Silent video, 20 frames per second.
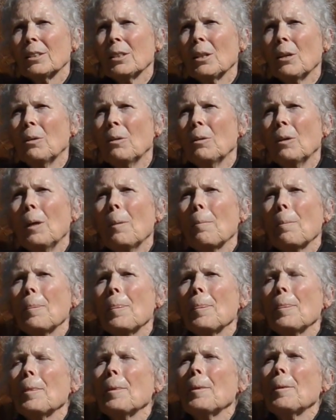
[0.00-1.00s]
So
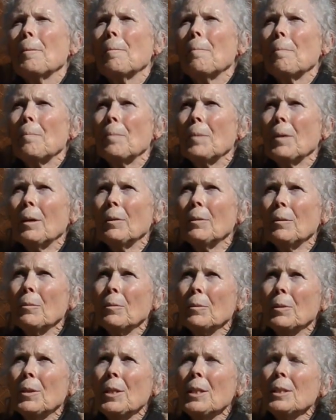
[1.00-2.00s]

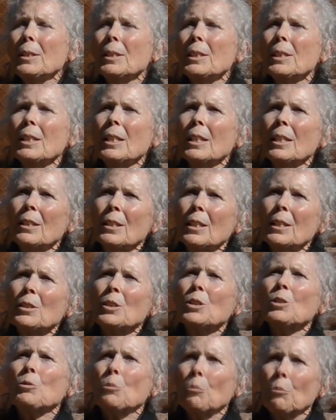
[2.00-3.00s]

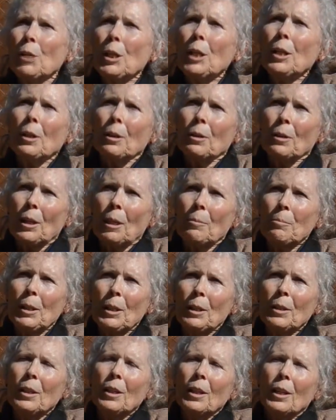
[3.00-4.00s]
this is real. I
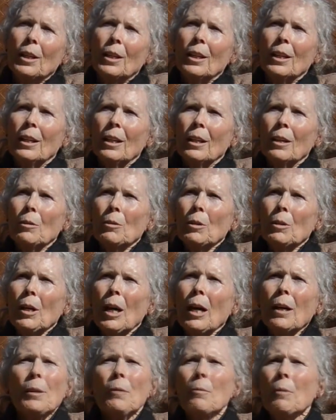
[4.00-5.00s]
mean,
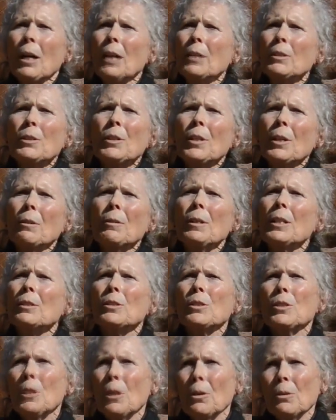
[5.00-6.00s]
otherwise there
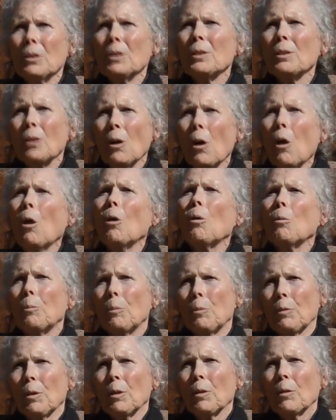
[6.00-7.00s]
is no hope
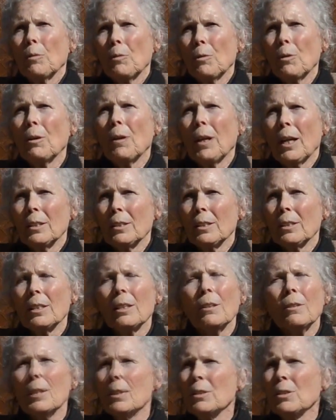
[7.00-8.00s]
for us.
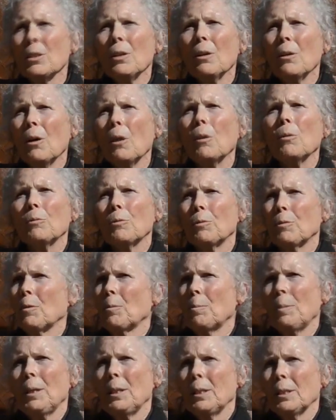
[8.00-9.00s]
There is no hope for
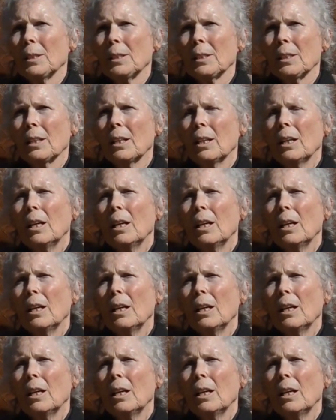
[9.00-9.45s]
peace.